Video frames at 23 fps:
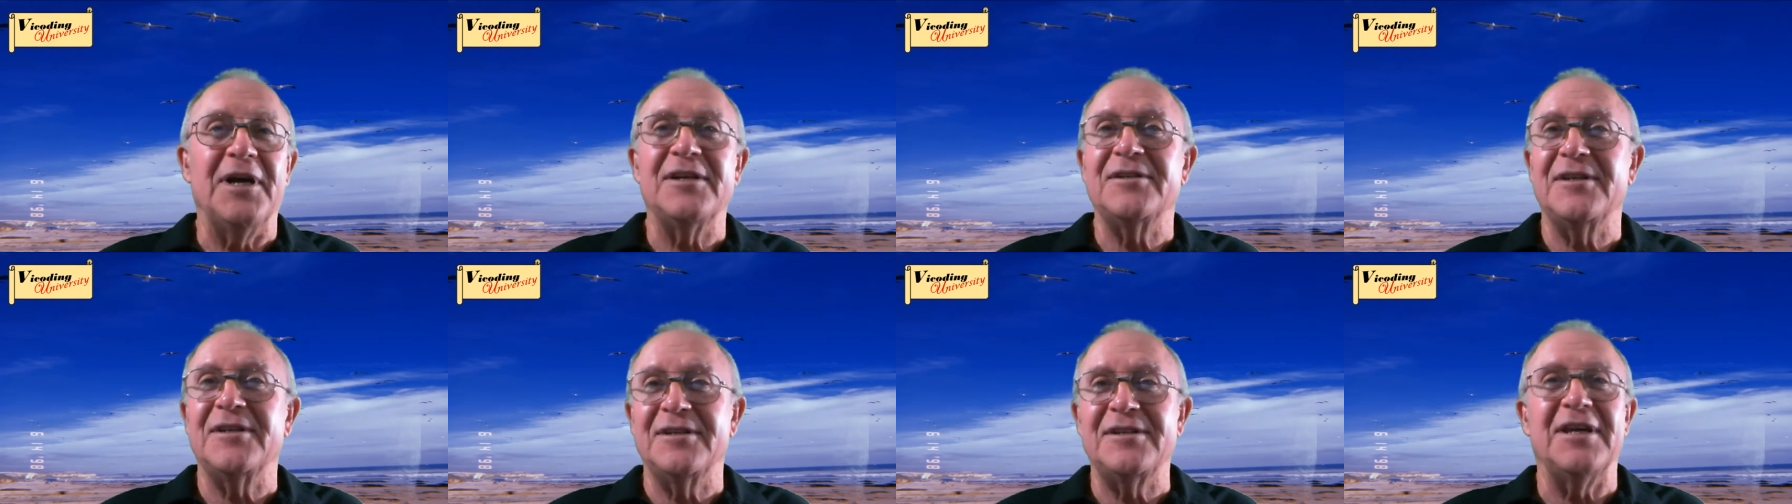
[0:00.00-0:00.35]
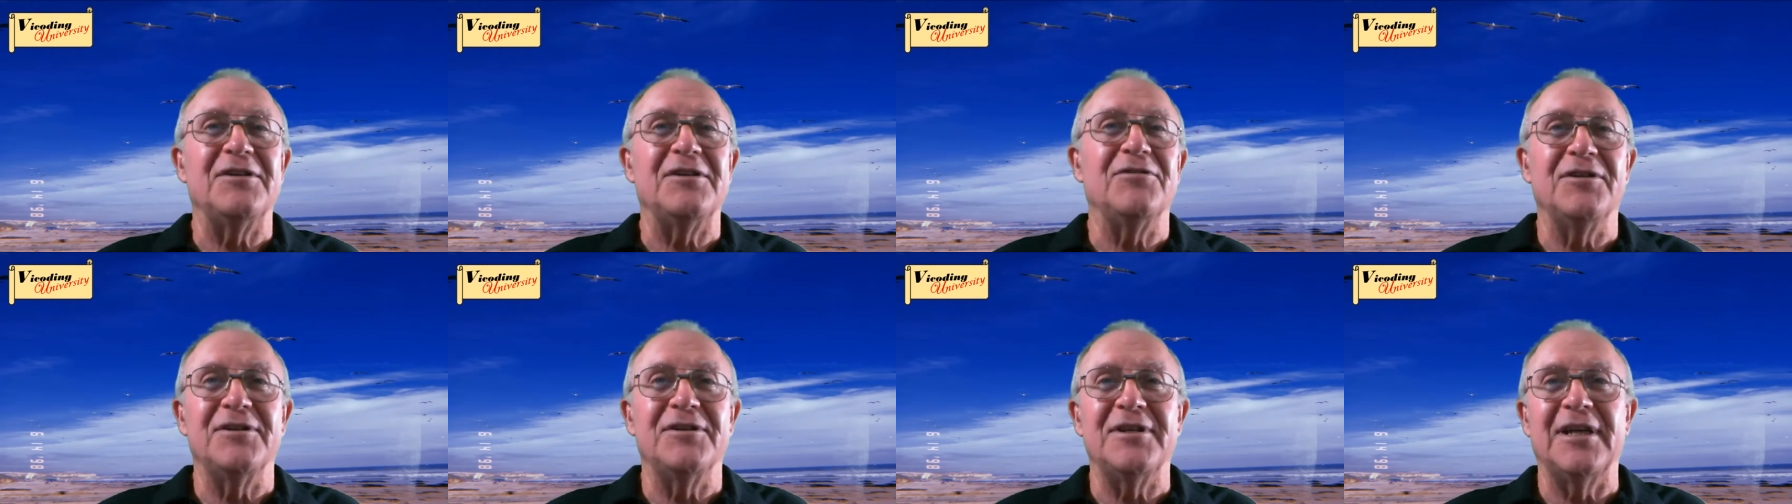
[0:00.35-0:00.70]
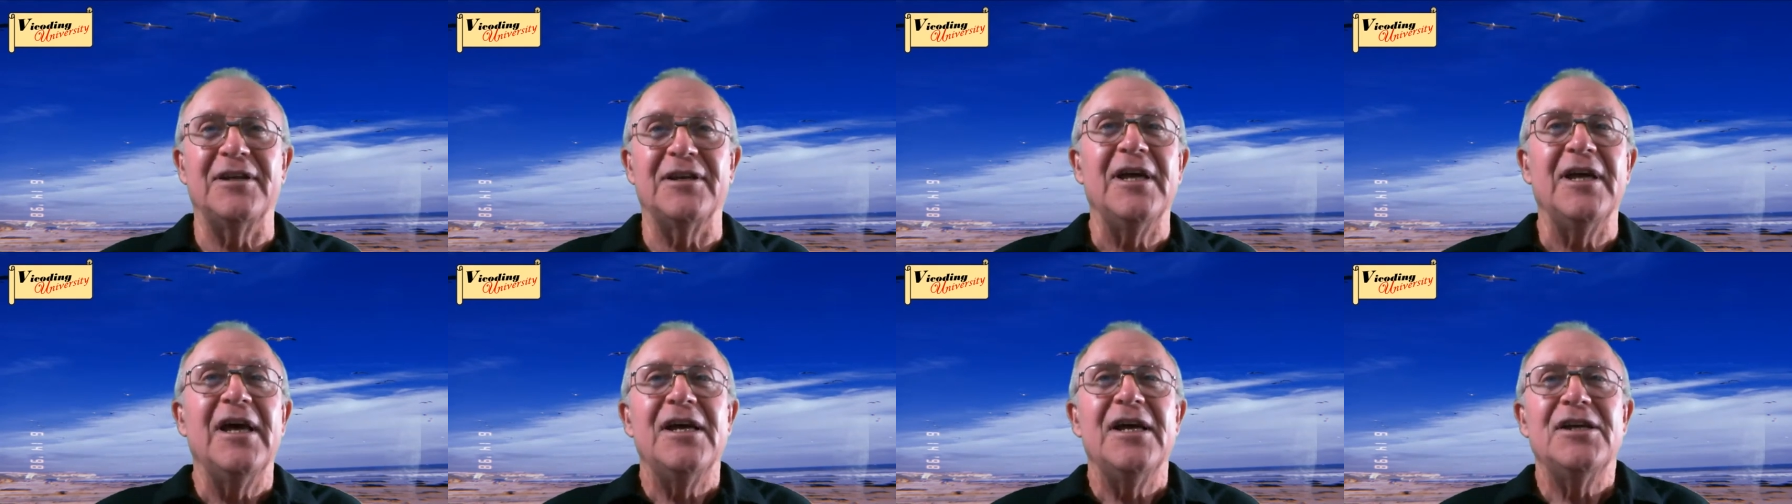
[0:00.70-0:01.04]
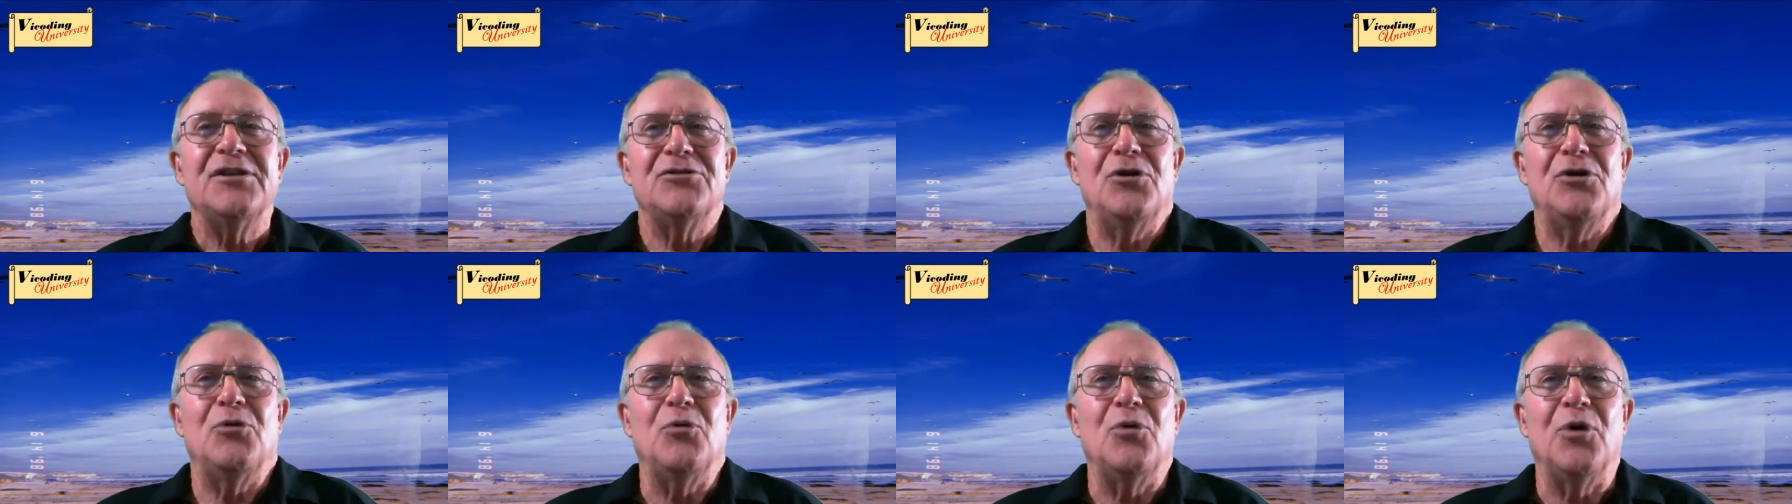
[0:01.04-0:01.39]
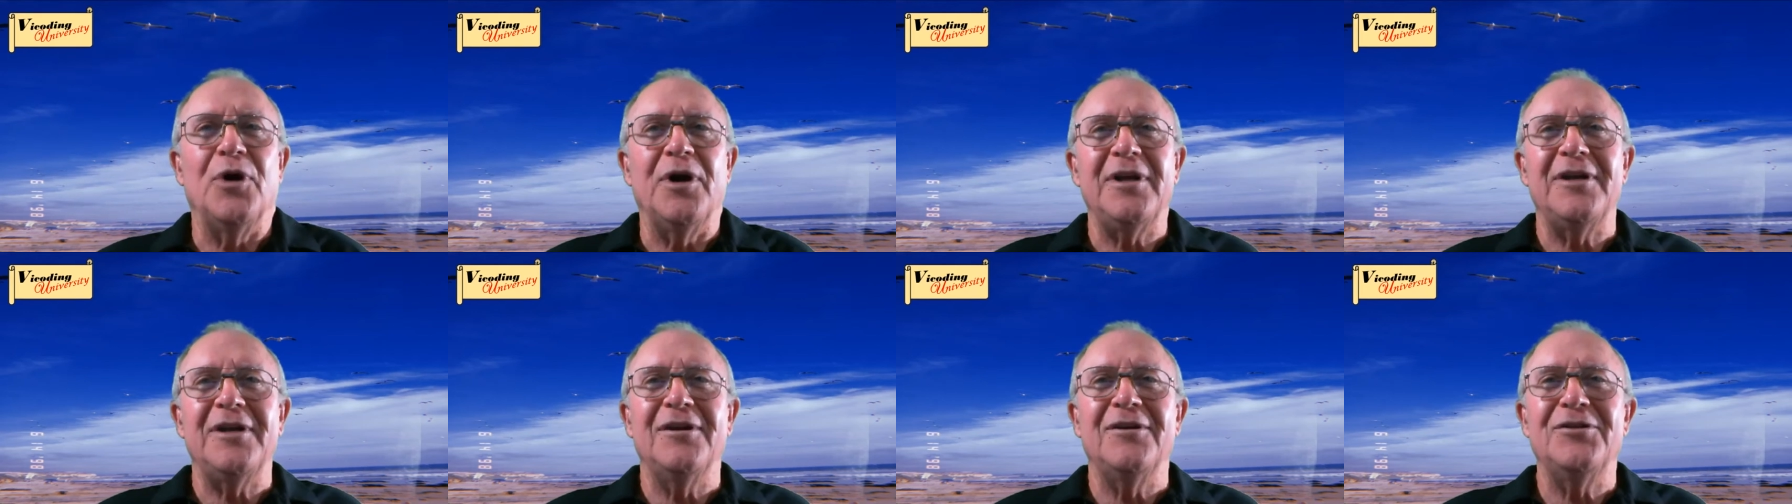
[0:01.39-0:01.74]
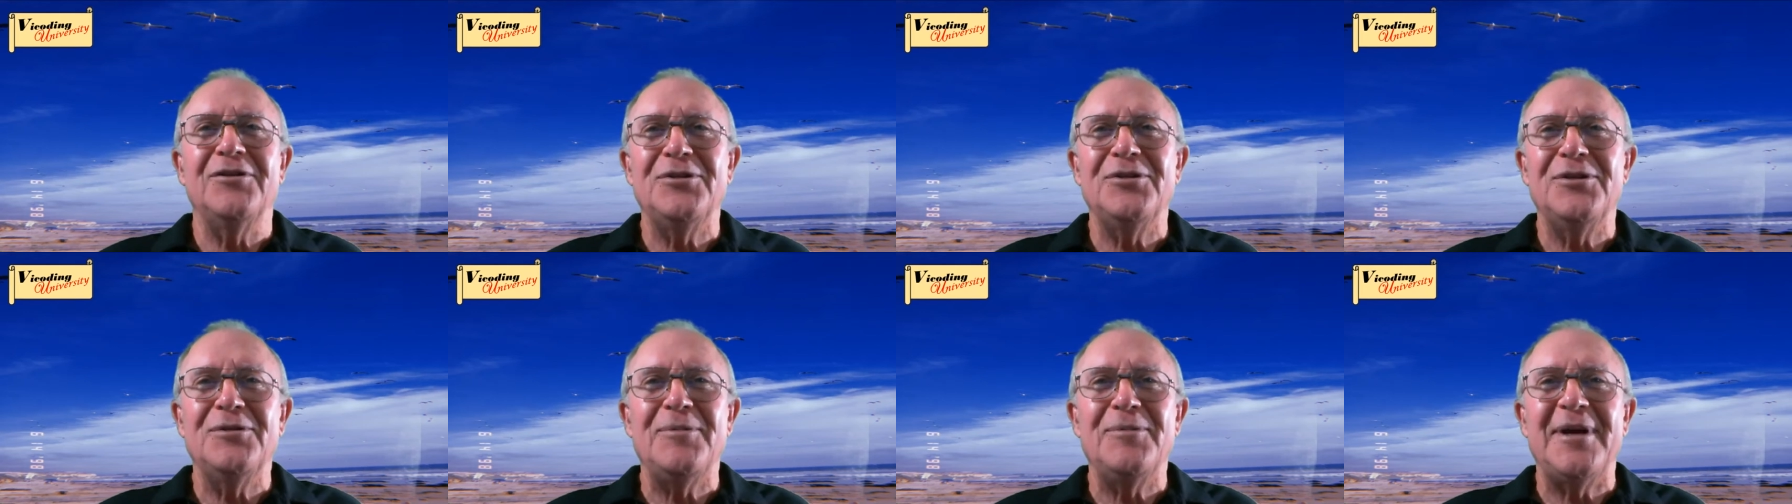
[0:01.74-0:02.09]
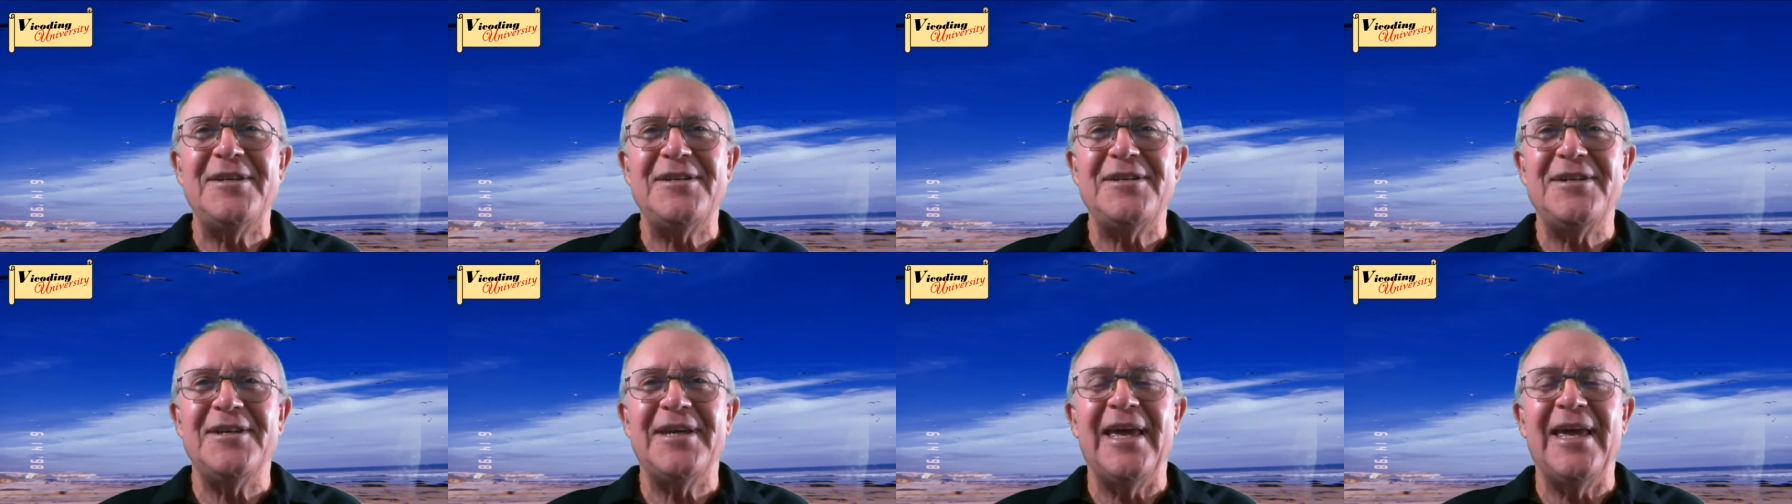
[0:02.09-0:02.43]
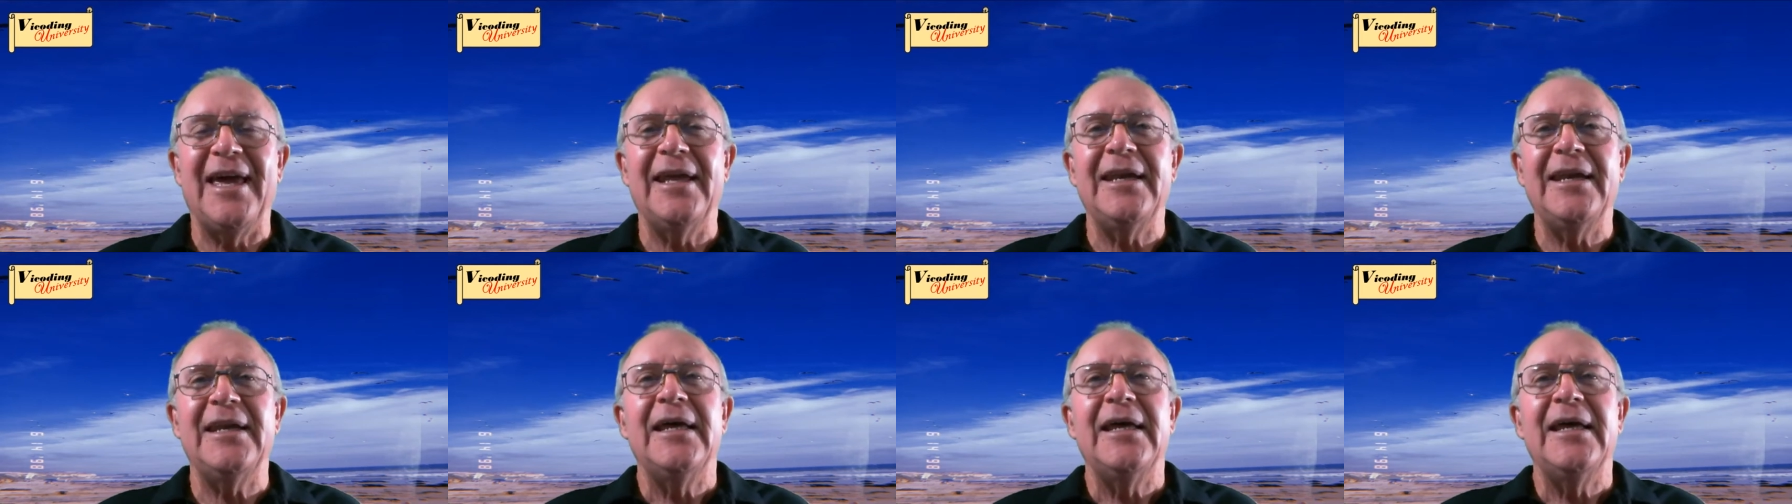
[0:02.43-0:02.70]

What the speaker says: etc., etc. So don't worry, do the best you can.